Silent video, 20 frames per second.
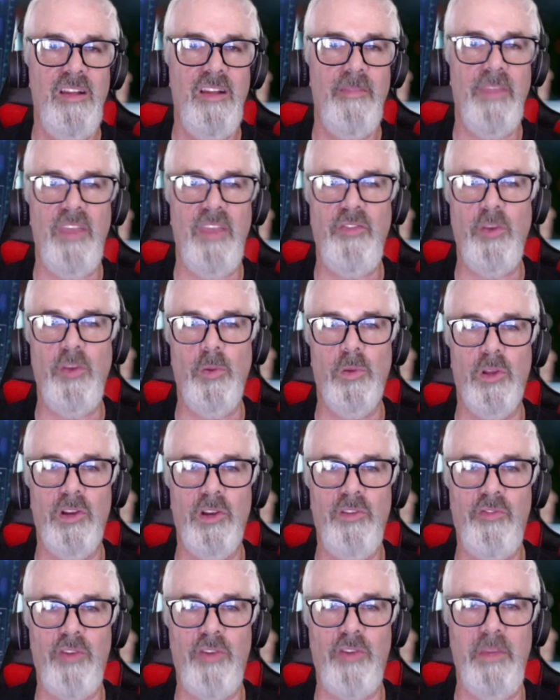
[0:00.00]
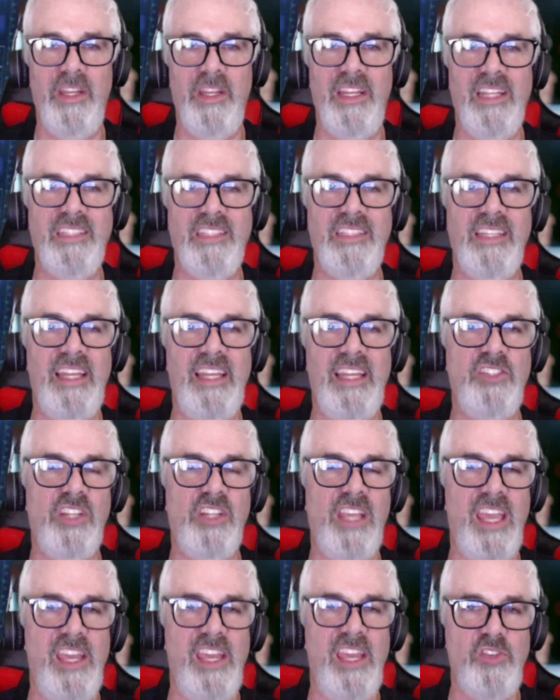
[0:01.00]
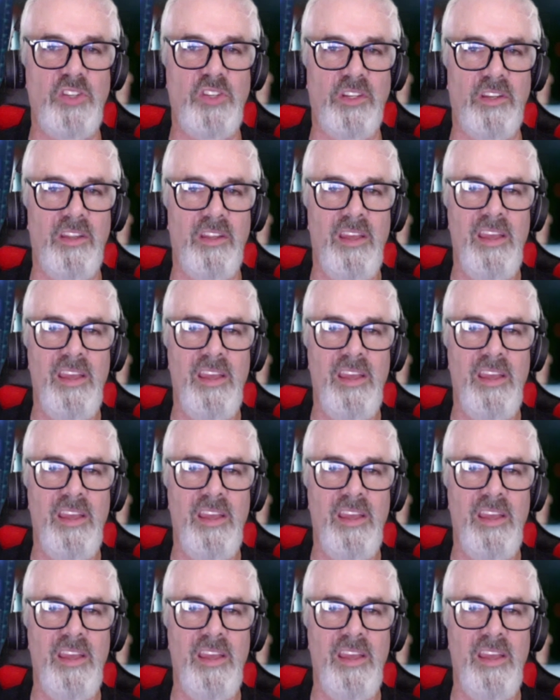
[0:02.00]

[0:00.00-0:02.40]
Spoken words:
If you learn from it, it's an education.